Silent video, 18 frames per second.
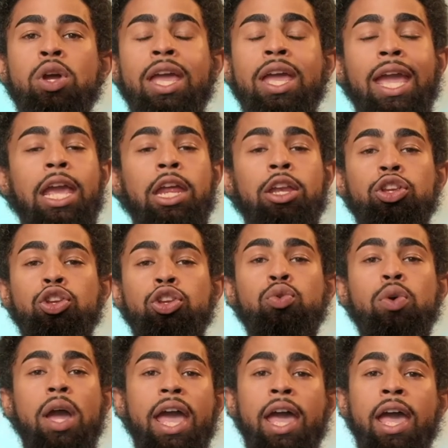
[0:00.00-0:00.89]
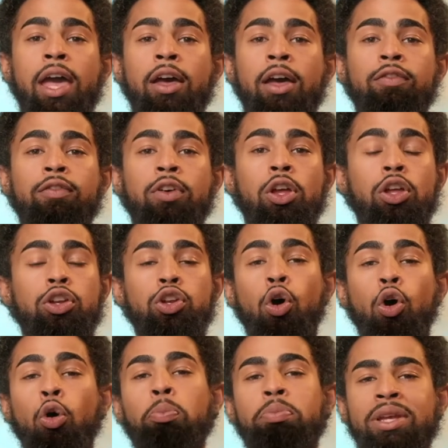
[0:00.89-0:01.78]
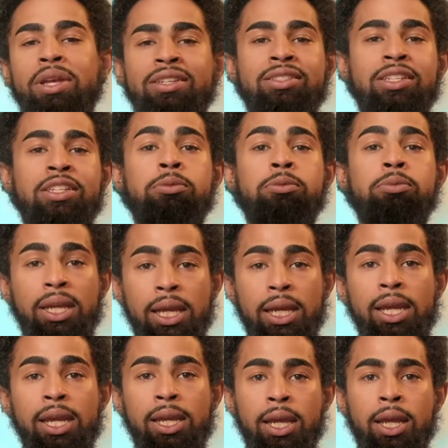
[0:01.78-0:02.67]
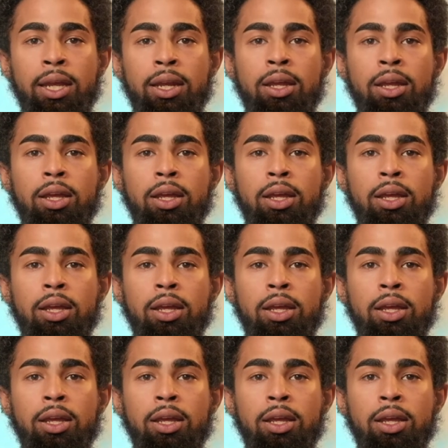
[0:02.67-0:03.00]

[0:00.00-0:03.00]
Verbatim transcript: and you have no business being in,